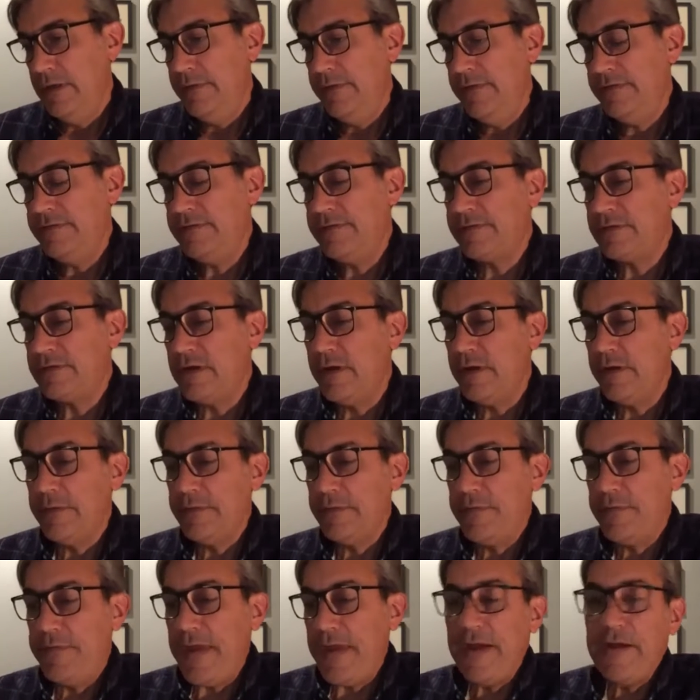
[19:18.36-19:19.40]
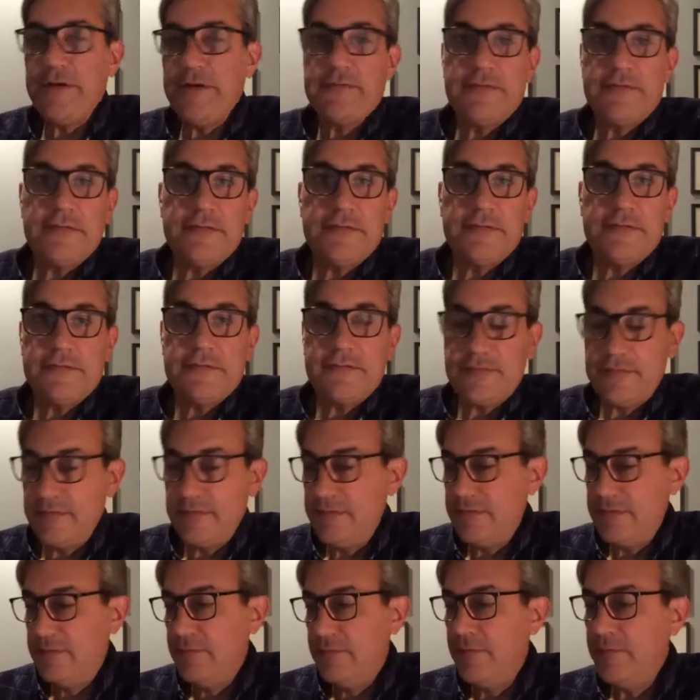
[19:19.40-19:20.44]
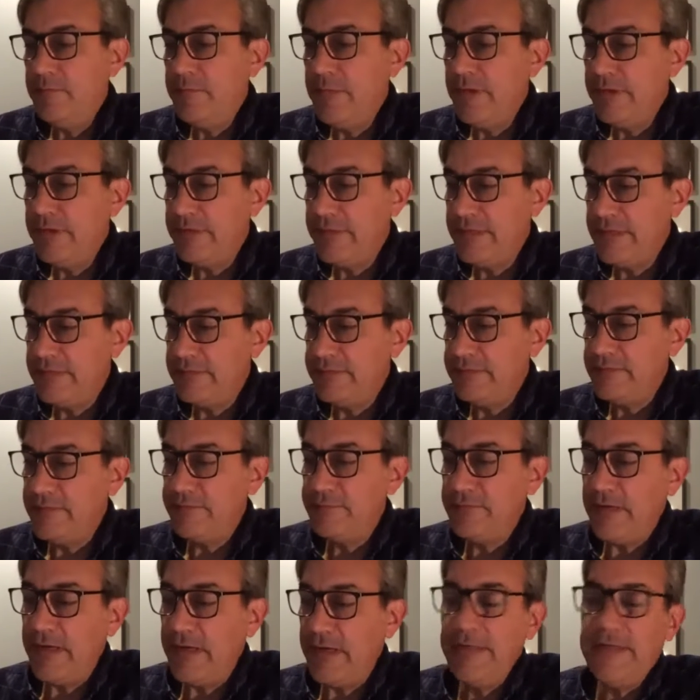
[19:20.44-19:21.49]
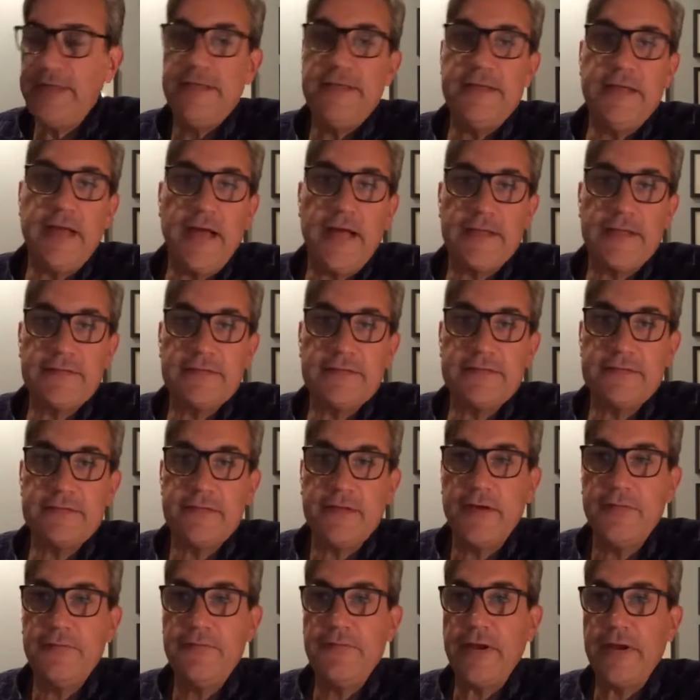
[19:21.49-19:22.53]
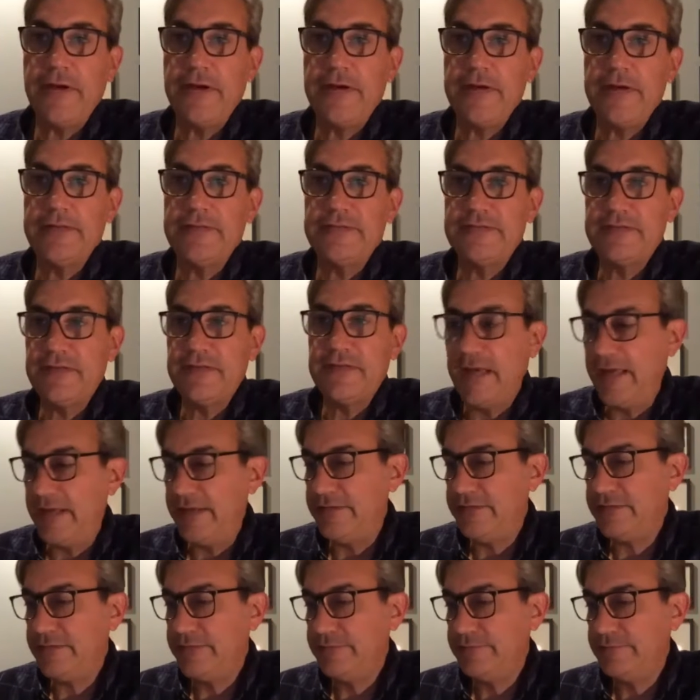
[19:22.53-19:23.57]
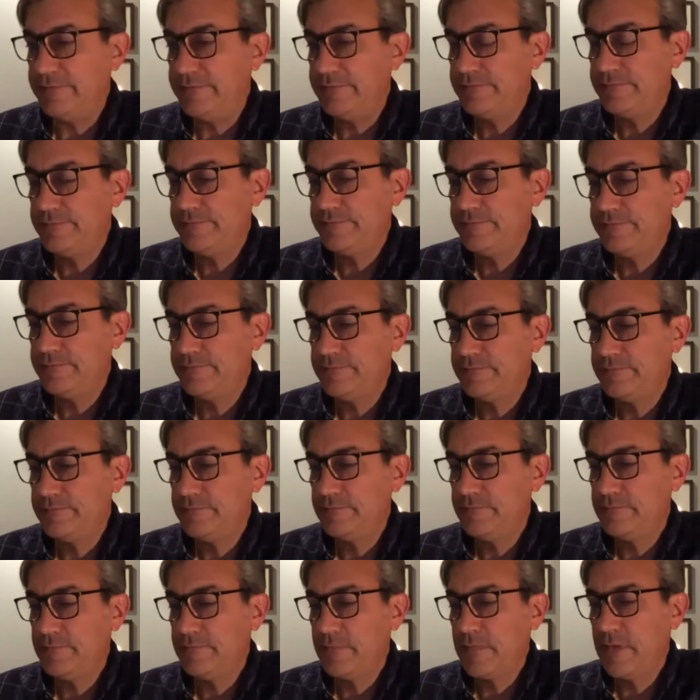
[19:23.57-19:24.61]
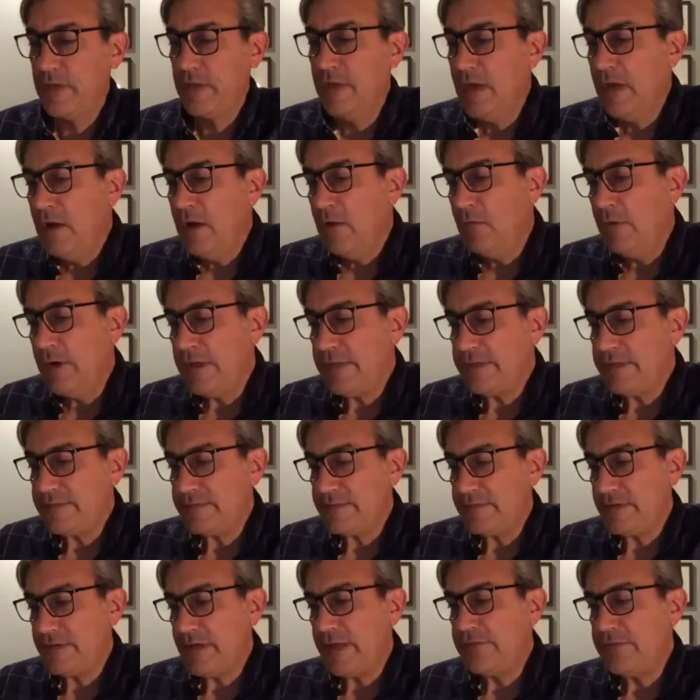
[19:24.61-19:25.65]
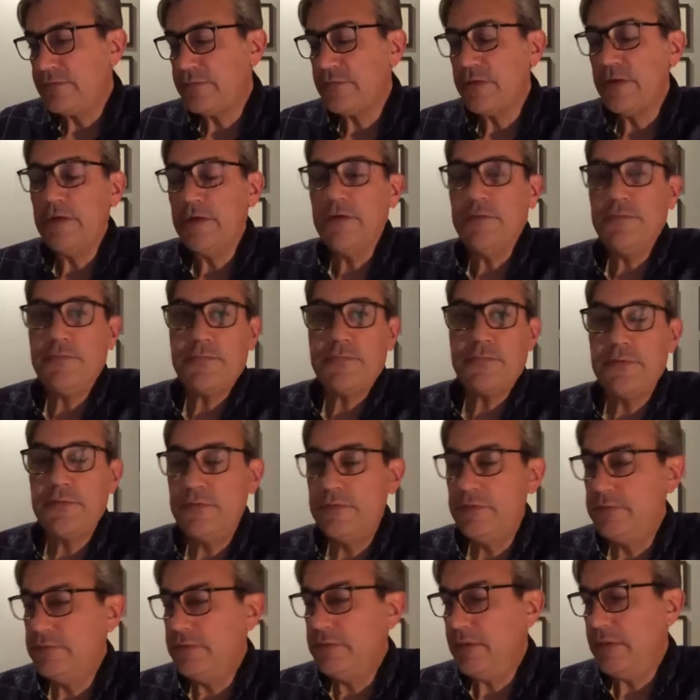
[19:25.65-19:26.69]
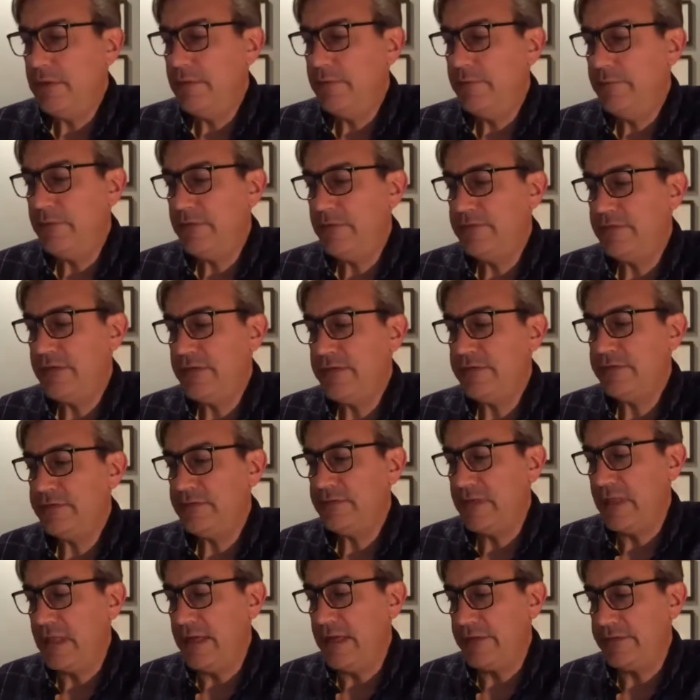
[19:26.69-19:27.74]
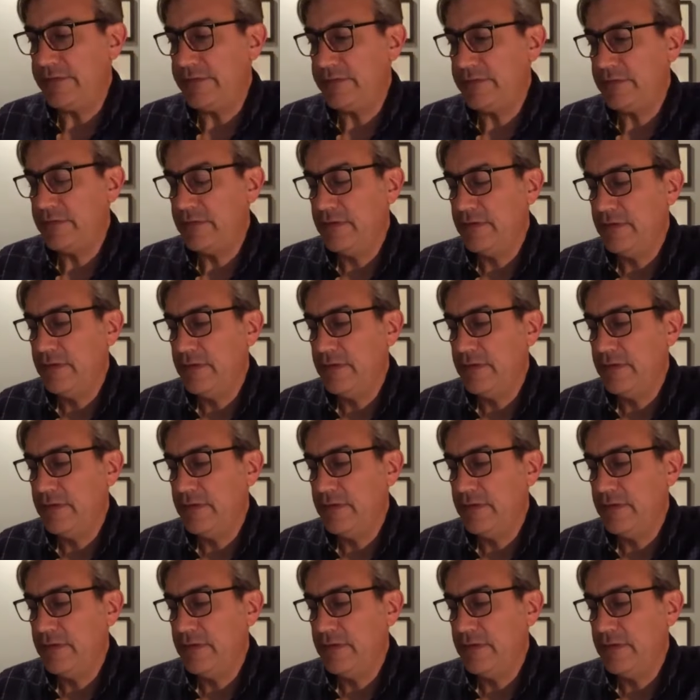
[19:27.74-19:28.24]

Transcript: This is called thousands or millions of tiny dots of varying size. Once I drove through Virginia slush